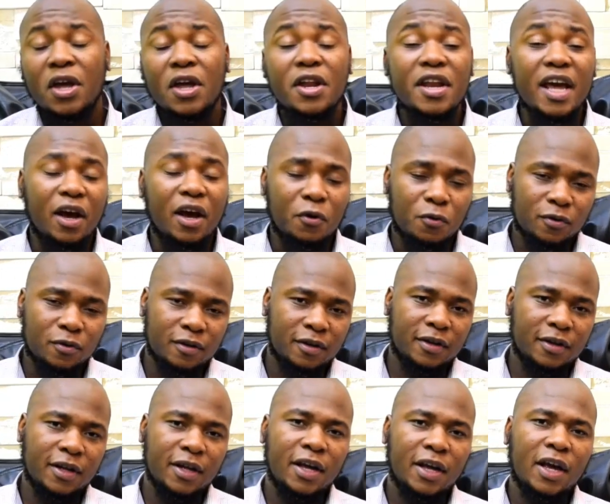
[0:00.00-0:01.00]
Now,
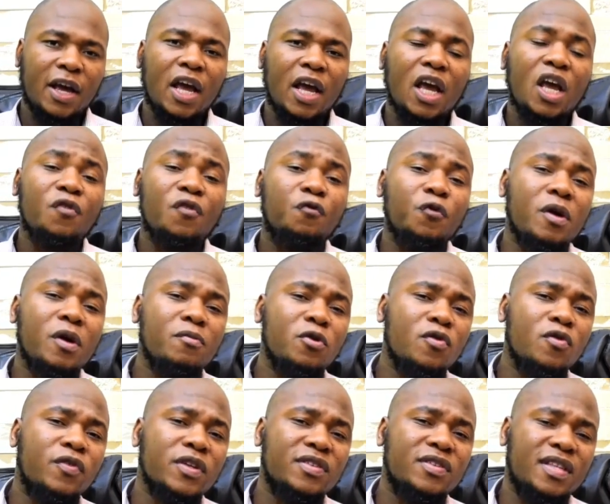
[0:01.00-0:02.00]
if we
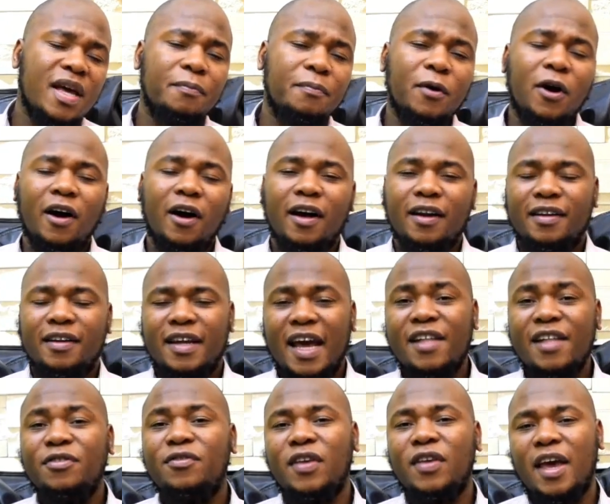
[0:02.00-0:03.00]
move a step on
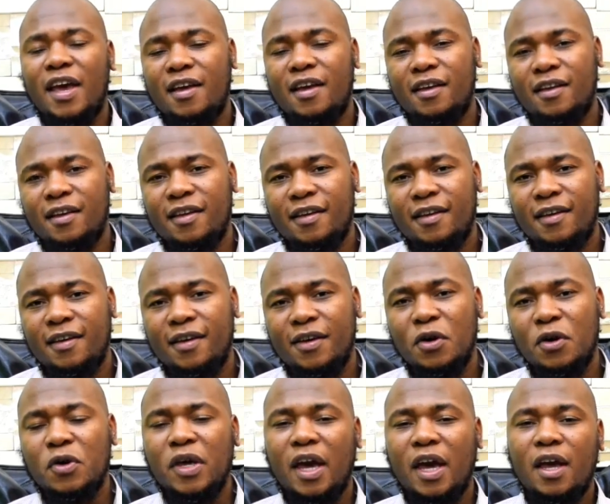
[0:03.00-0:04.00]
and say,
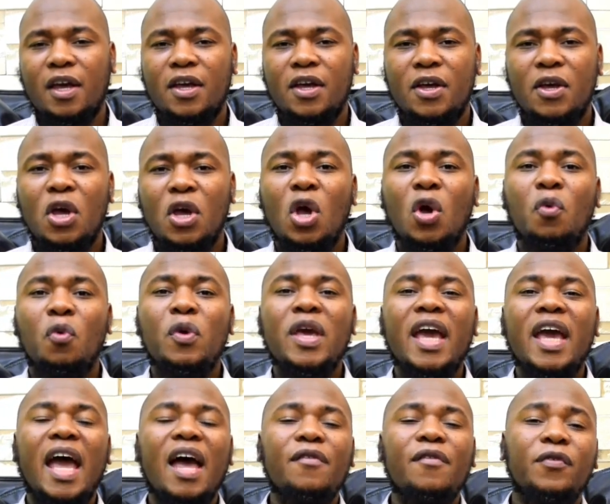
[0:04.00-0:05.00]
okay, we
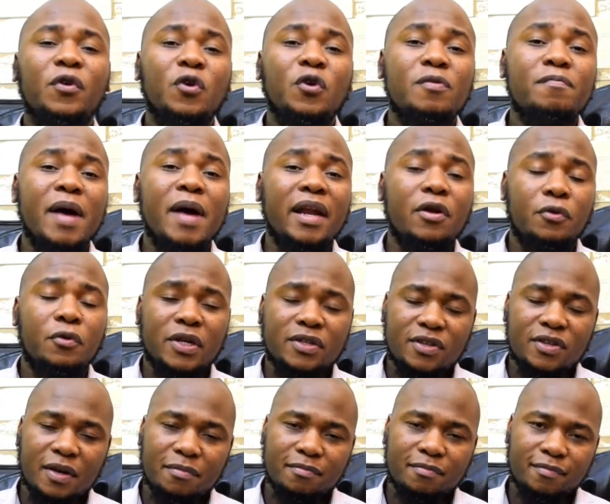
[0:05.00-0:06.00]
have good
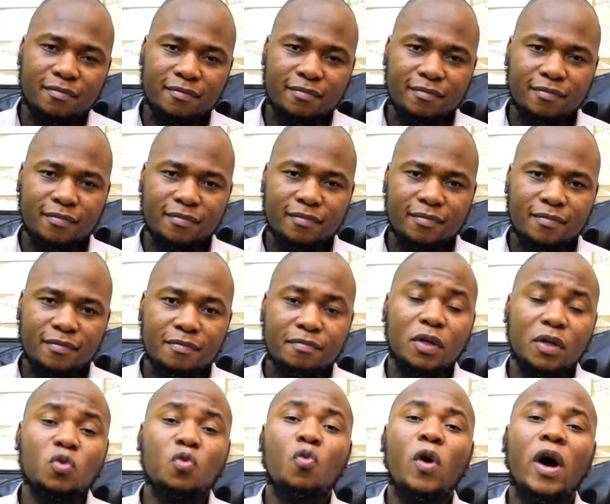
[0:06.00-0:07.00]
mannerism,
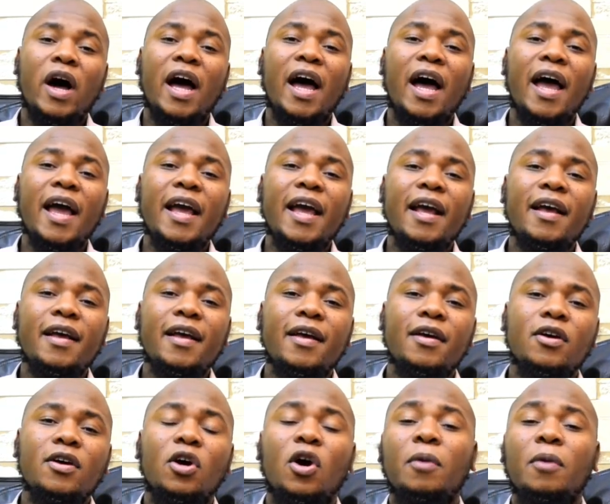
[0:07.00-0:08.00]
but why
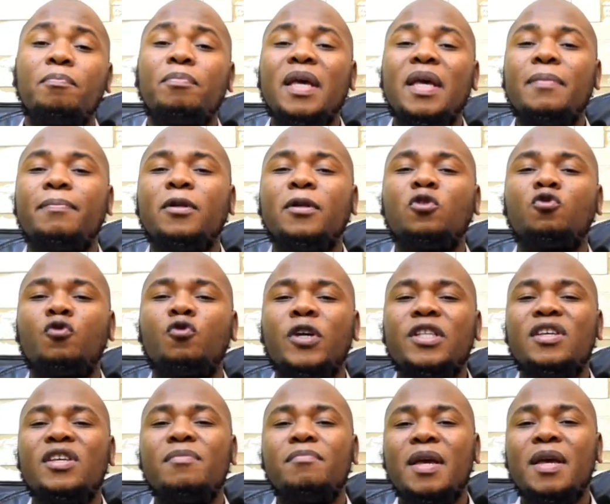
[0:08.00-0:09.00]
are people
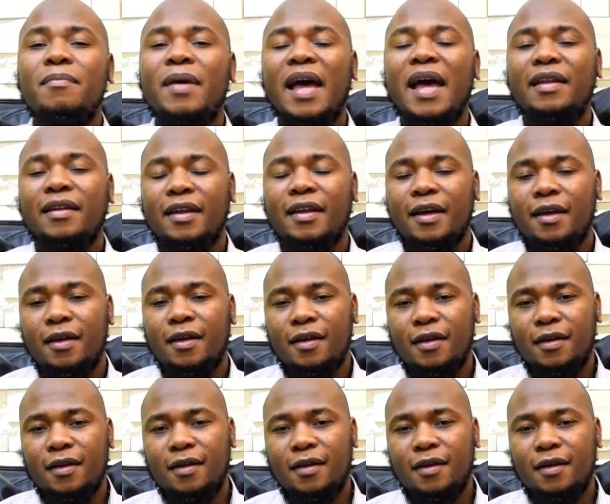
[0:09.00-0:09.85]
treating me badly?